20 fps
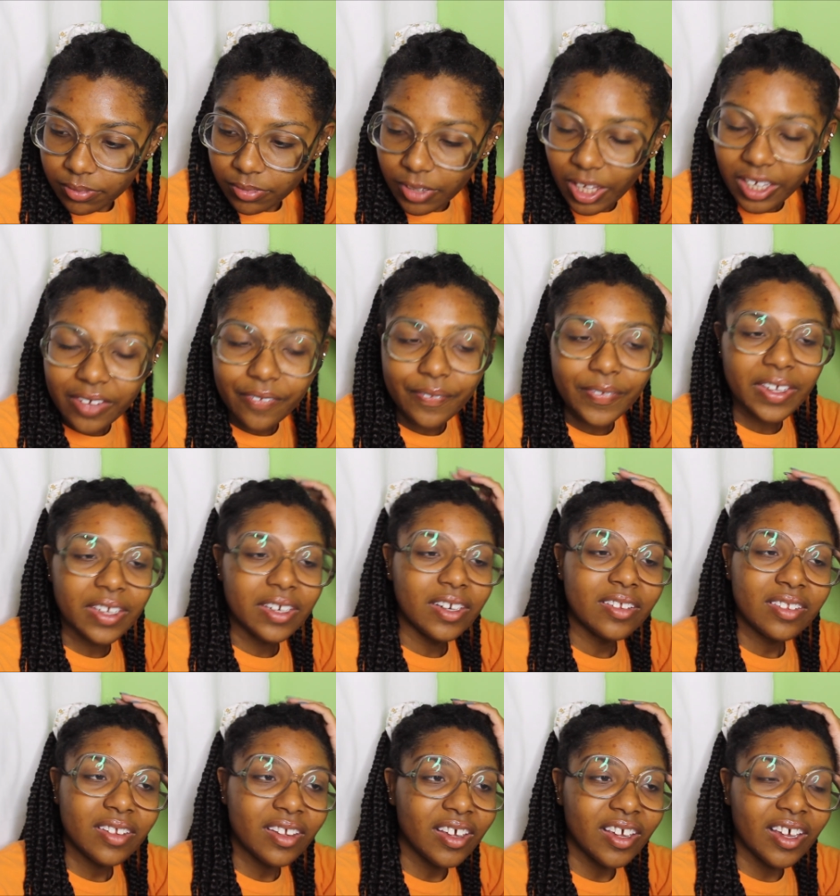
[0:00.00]
Like, if
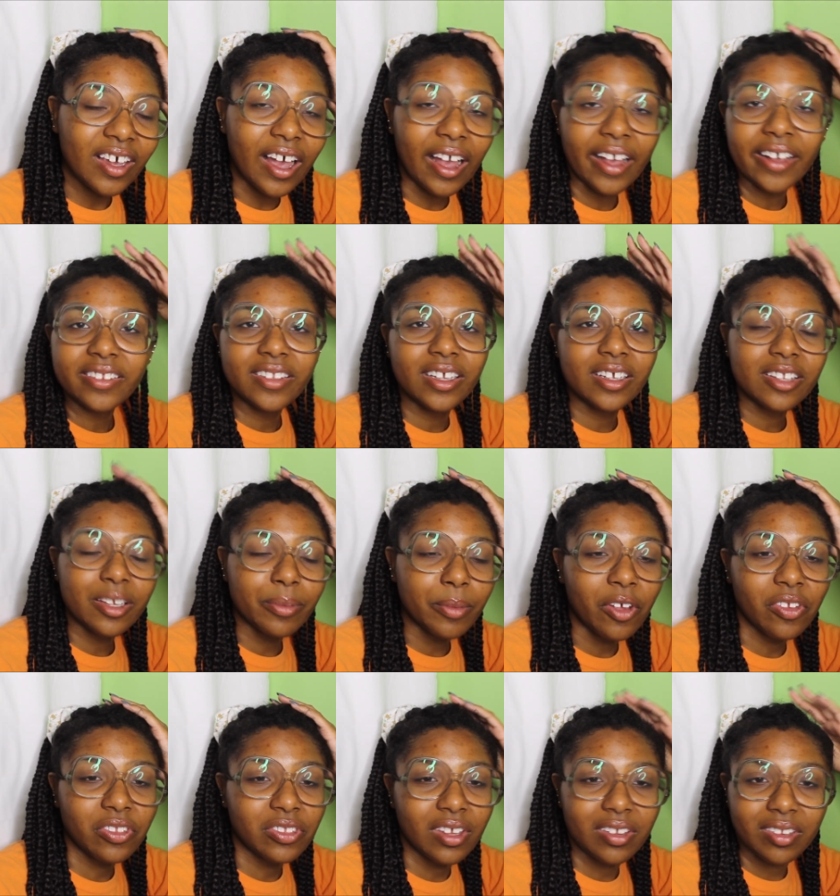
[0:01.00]
anything, I think the
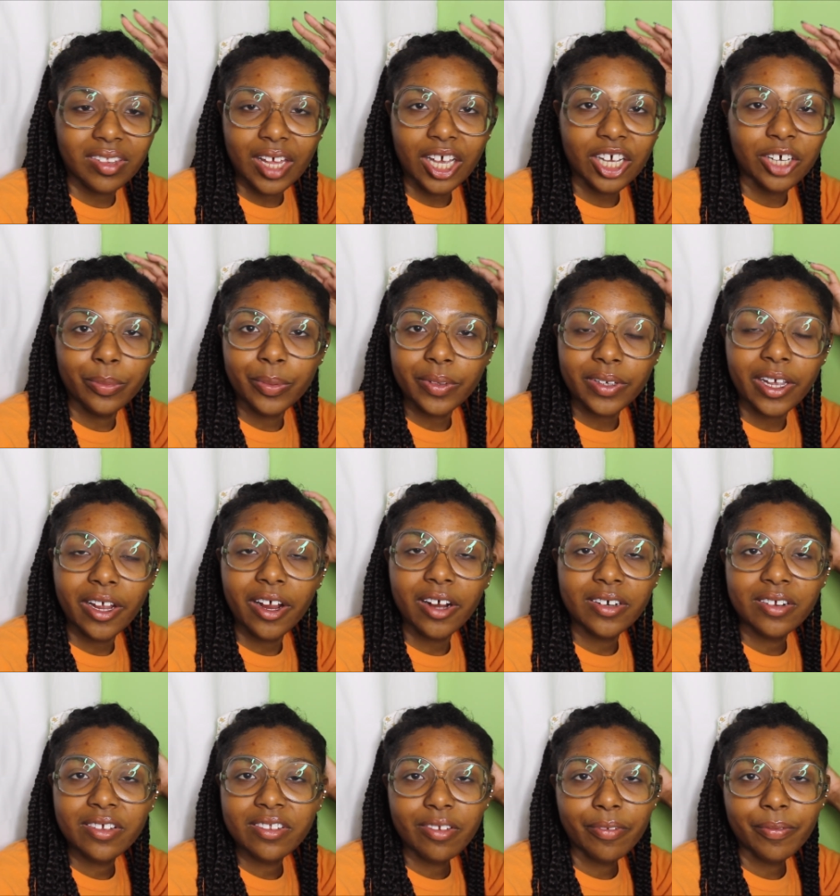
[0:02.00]
most dislikable
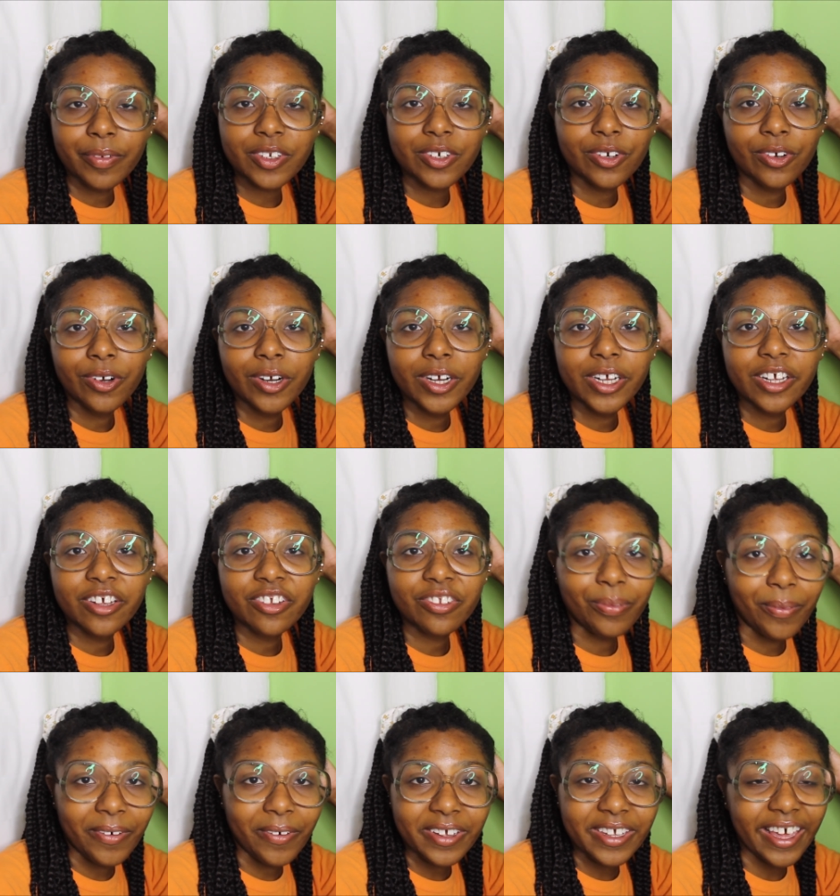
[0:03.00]
characters on Victorious
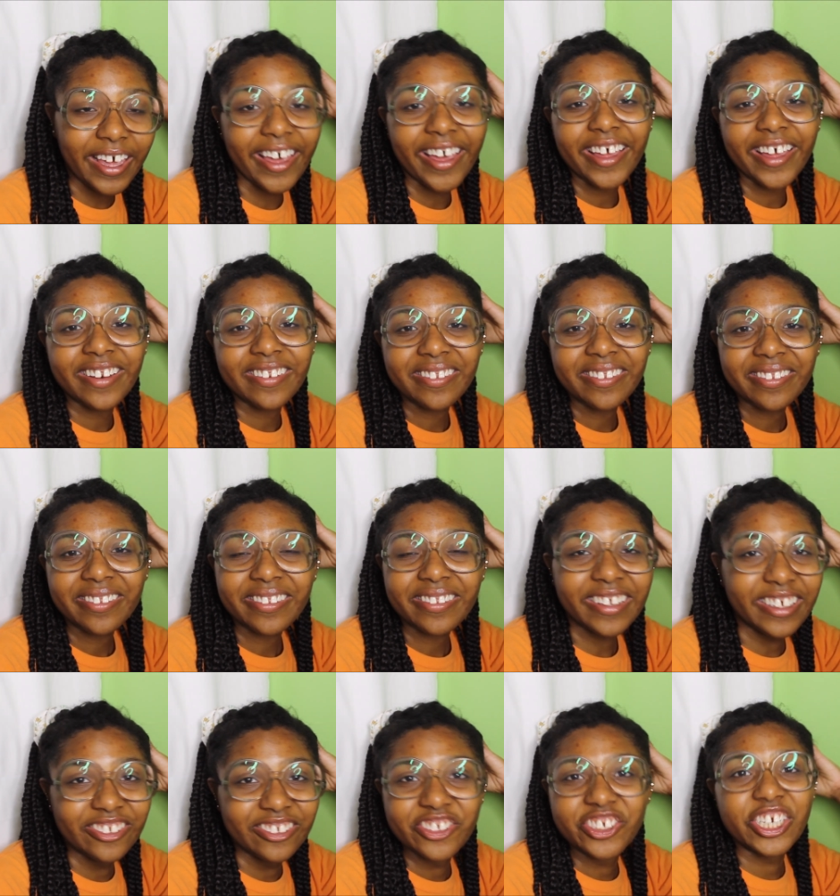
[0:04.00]
were Kat
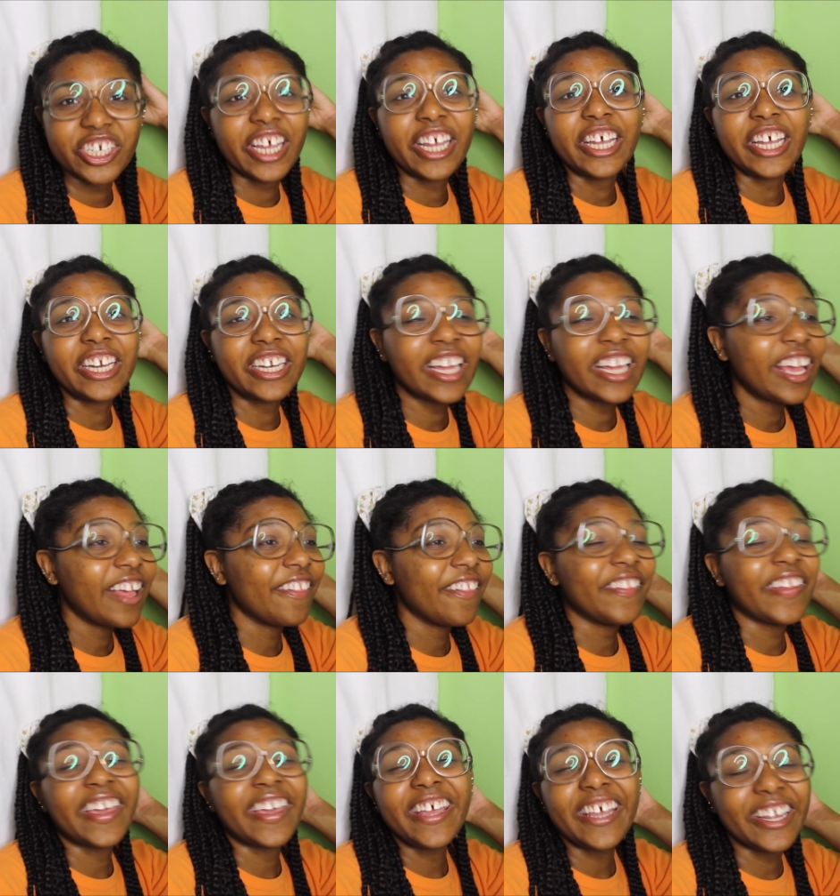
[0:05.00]
and Jade.
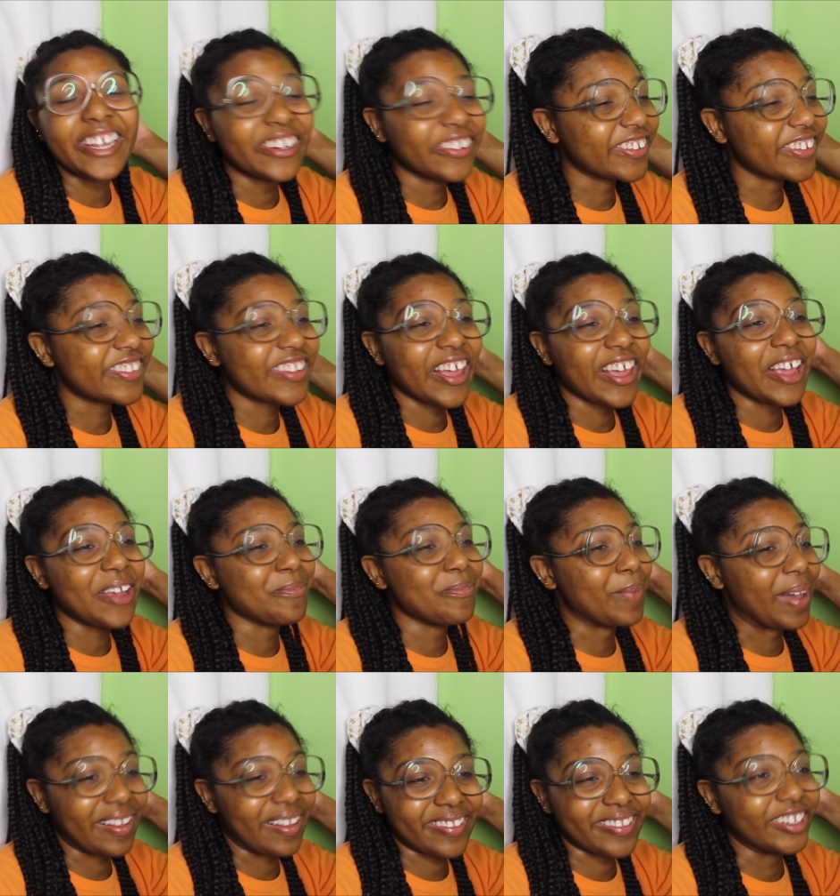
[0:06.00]
They irritate
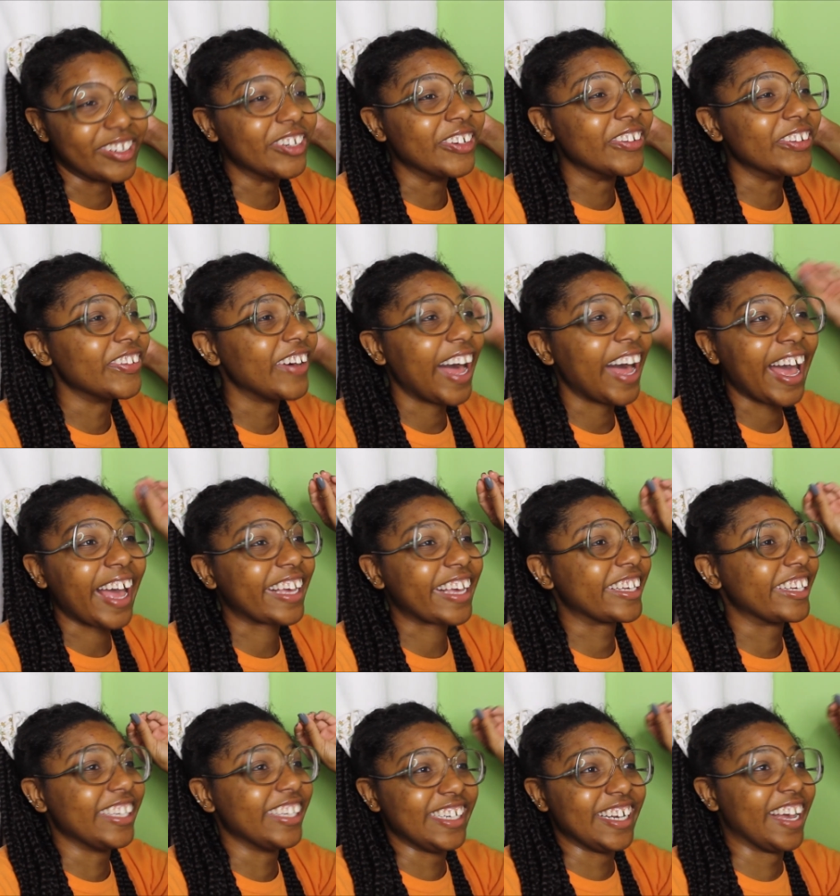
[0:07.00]
my soul. I
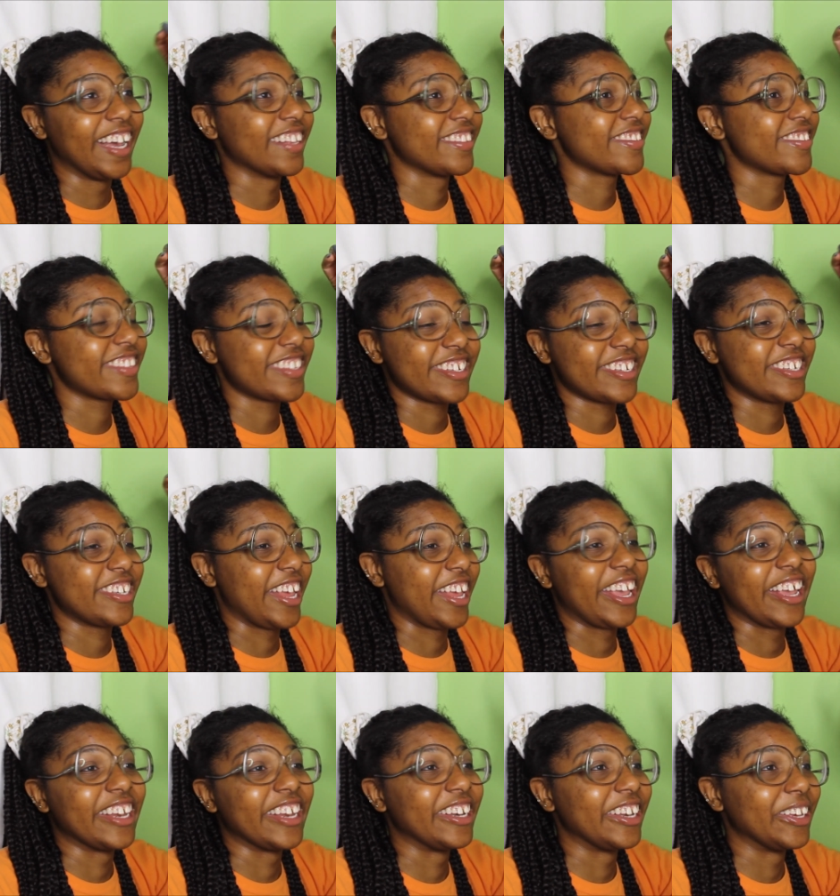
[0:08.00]
could not
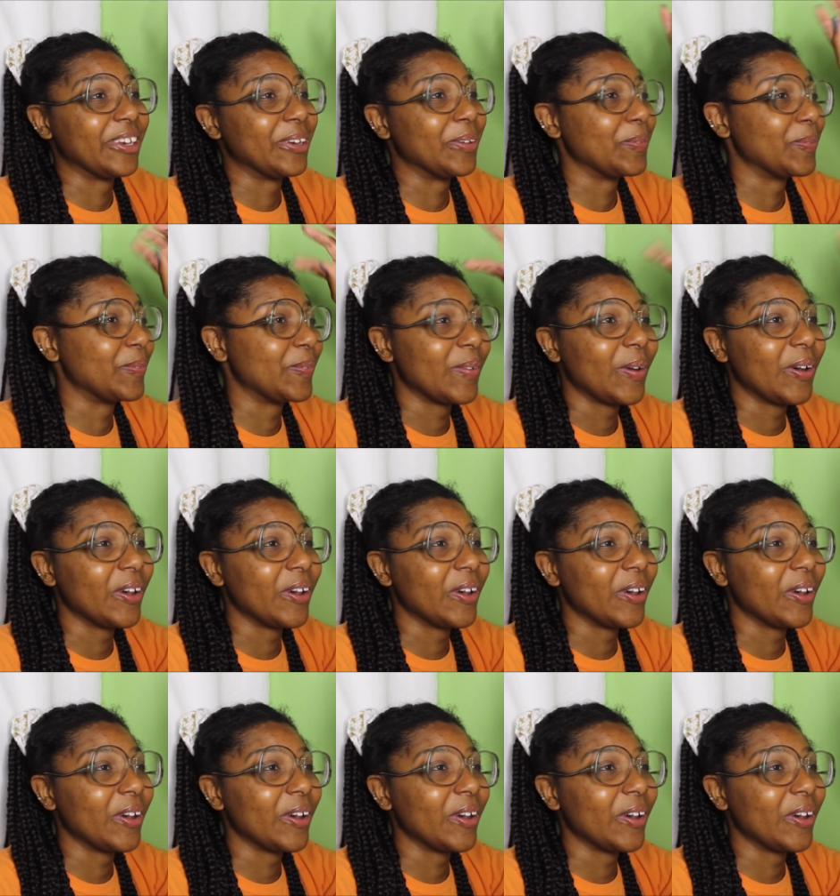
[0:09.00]
stand them.